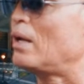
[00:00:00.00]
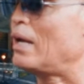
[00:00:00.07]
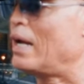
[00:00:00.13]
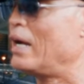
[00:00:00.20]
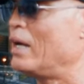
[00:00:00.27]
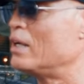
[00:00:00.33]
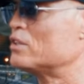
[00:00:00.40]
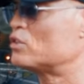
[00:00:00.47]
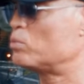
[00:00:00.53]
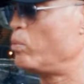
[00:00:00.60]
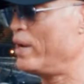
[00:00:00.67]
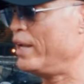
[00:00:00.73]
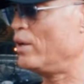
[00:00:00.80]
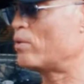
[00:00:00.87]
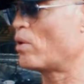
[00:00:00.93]
As
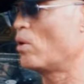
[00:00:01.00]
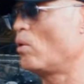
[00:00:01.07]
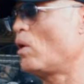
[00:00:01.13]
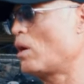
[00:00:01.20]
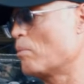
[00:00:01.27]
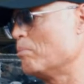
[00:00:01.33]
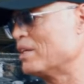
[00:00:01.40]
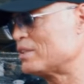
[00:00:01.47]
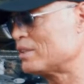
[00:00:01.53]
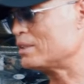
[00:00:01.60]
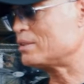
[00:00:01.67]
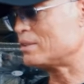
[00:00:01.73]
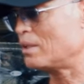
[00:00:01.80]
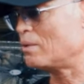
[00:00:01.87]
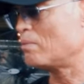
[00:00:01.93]
we grow our
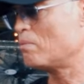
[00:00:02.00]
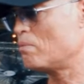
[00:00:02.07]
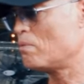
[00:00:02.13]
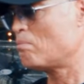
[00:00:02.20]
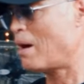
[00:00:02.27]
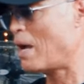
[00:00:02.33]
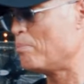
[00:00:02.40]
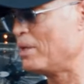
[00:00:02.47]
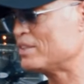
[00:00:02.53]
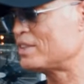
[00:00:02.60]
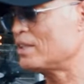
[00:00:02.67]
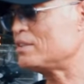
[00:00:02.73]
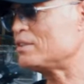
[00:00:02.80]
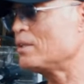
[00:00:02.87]
business, my business,